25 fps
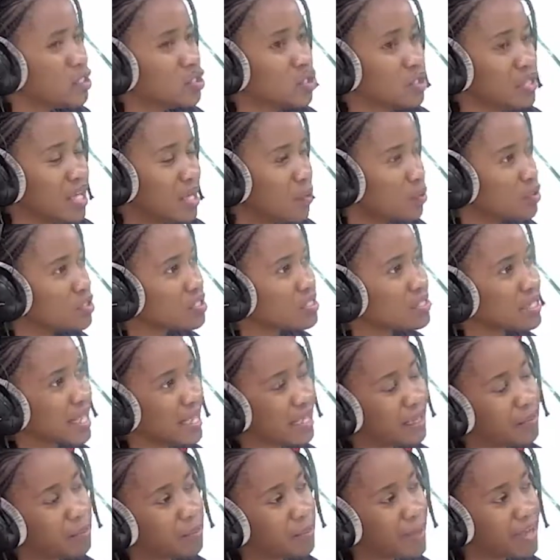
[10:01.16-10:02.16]
So that was
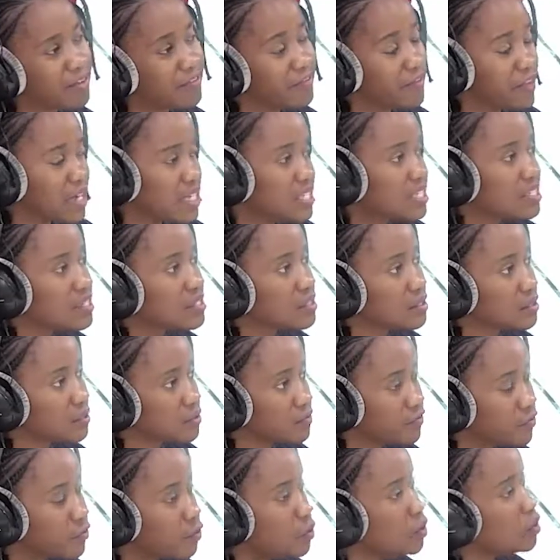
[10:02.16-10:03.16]
like my first
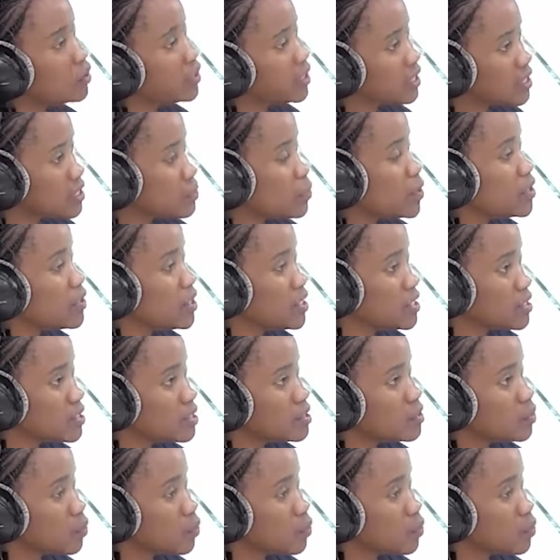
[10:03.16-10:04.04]
full-on experience